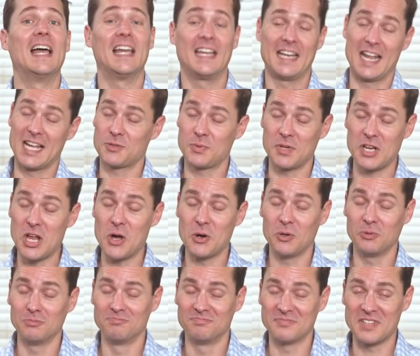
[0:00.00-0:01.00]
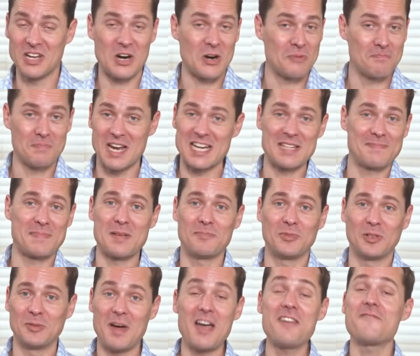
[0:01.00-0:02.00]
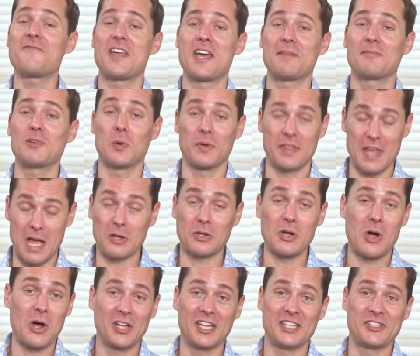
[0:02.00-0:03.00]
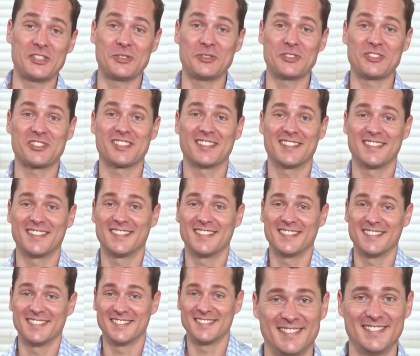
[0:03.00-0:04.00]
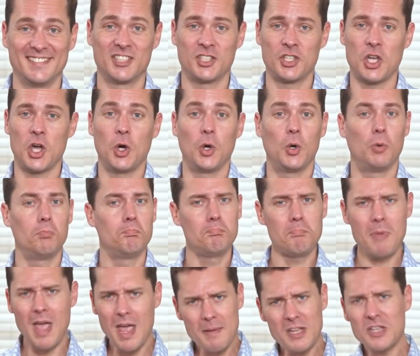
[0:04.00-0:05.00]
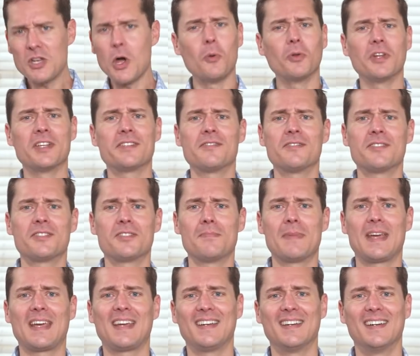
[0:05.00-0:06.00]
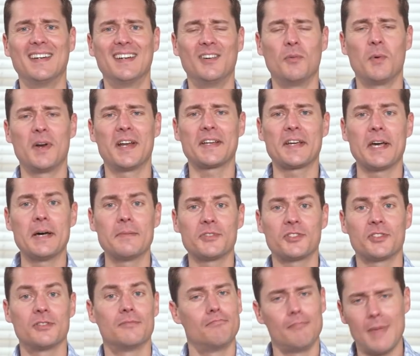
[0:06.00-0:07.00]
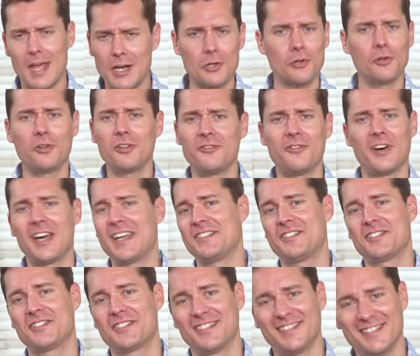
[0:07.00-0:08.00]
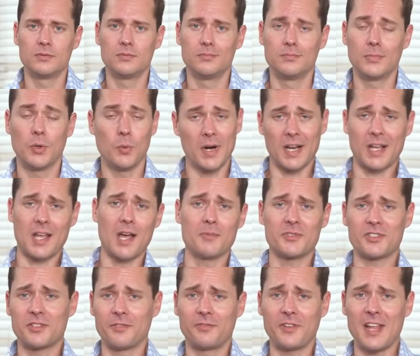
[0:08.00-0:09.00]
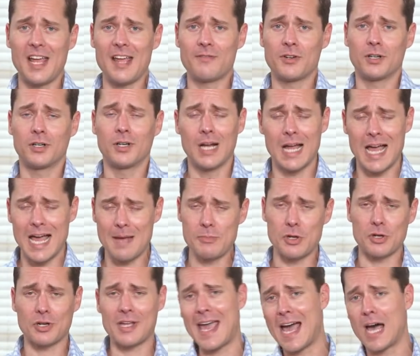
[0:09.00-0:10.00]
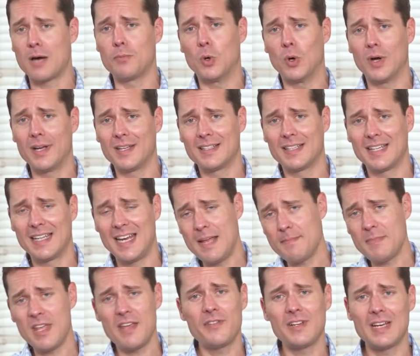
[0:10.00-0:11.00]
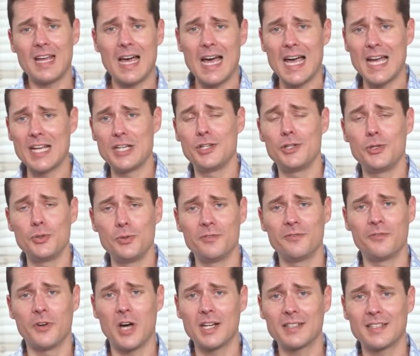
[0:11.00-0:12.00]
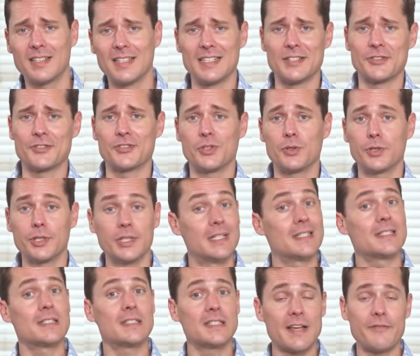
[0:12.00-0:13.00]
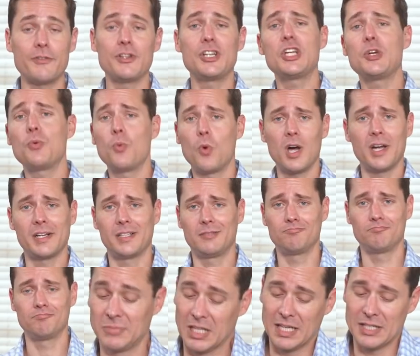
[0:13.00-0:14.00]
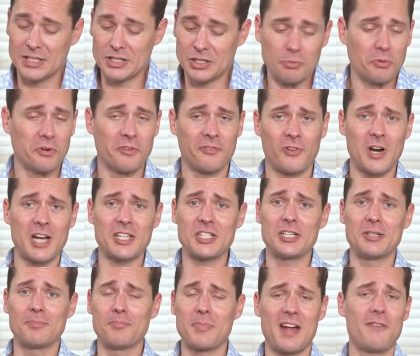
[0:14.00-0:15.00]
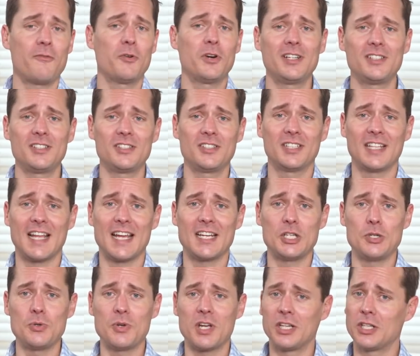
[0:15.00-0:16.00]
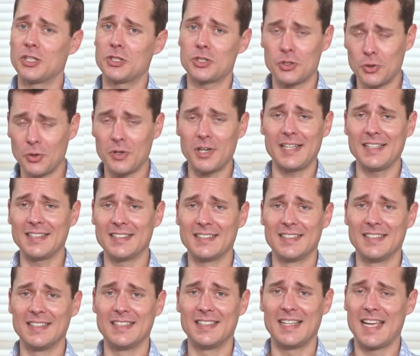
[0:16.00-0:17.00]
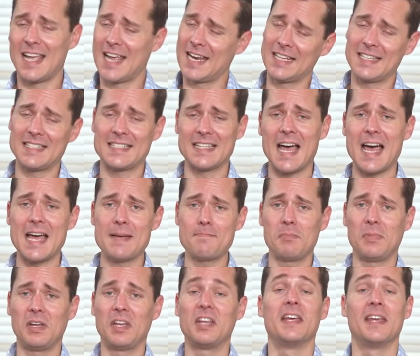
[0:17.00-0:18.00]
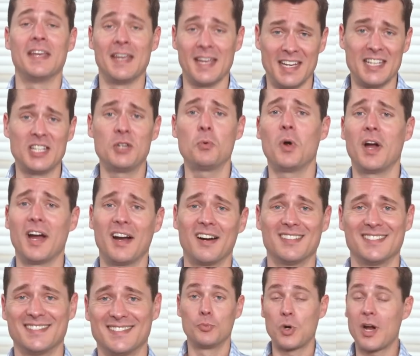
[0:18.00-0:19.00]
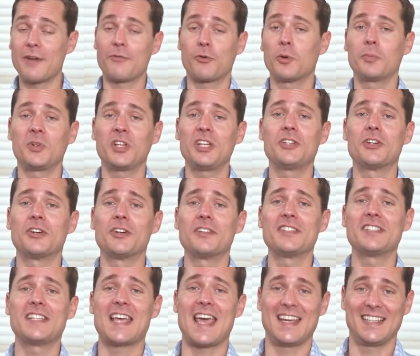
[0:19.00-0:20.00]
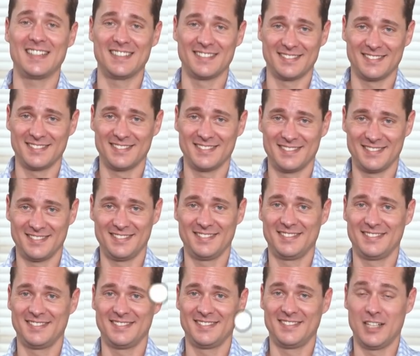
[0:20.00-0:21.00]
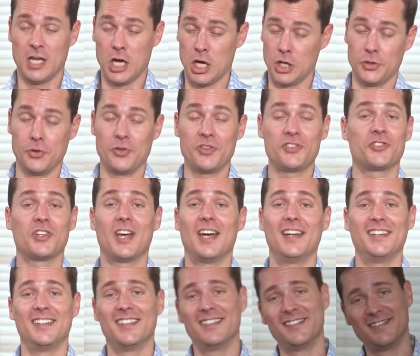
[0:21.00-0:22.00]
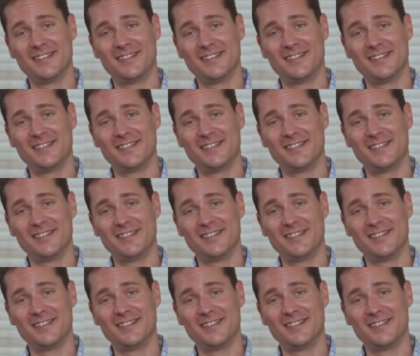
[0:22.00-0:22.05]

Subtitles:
And as we know, there are many people in my family with alcohol issues. So maybe don't listen to me when it comes to medical advice. But when it comes to flavor, I'm your cowboy, and I'm giving High Noon Vodka and Soda a 71. It's a refreshing beverage that you can enjoy anytime, anywhere. Preferably during the day, under the sun.